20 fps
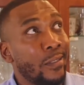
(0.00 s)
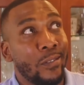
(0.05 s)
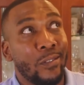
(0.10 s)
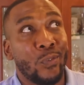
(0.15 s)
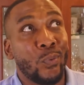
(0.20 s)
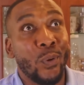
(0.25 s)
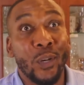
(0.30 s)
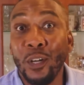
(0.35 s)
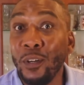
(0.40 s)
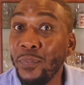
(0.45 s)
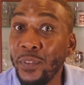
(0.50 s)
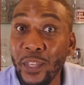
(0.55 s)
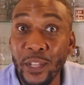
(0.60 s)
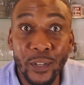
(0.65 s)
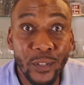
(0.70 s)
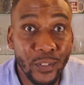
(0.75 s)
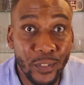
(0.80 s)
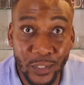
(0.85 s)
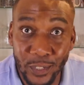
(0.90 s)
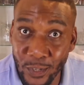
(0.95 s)
12
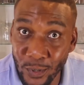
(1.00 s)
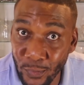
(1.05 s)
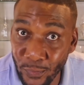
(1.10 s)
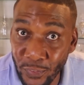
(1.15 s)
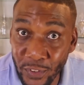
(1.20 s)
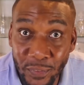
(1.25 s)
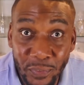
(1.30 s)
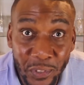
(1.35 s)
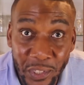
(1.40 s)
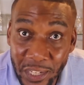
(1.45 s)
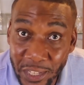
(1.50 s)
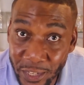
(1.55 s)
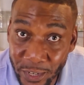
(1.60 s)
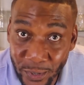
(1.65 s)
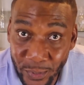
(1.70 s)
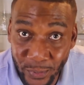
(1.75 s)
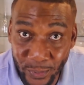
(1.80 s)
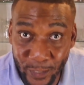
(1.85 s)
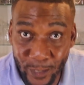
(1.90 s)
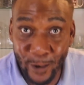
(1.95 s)
years ago, 15
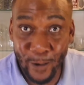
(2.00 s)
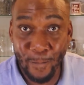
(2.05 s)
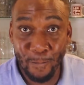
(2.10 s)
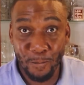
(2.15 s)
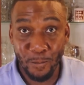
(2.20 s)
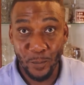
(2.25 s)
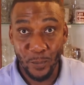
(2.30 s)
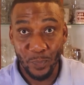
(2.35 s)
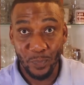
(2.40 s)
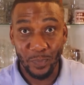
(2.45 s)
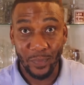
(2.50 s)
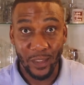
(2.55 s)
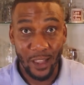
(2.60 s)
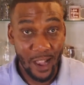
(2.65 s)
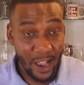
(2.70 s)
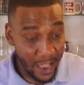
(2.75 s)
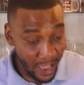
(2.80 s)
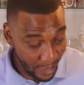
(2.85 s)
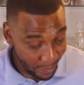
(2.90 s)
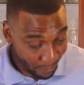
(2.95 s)
years ago.
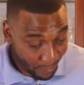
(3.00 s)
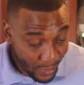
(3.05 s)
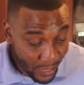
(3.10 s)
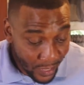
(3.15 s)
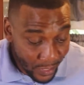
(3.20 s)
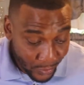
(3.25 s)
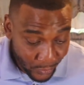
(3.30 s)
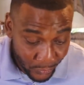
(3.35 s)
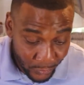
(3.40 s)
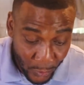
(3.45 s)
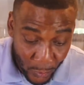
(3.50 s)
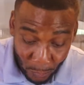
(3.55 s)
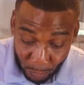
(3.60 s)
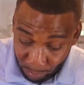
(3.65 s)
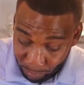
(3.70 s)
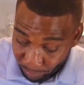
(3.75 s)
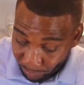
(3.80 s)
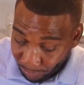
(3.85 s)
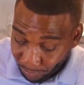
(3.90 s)
All right. So